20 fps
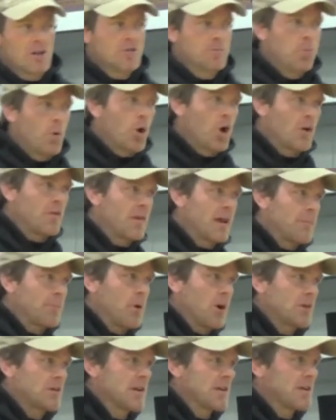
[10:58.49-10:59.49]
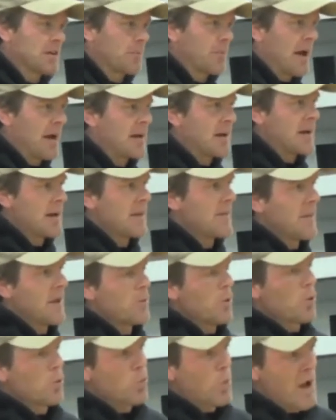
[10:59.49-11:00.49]
sport they participated in? They
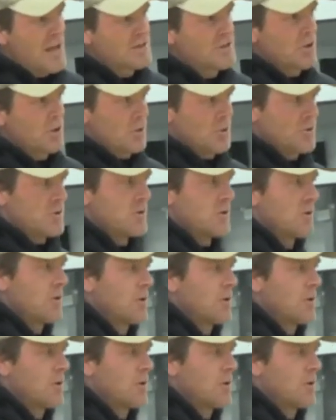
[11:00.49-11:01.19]
were wrestlers.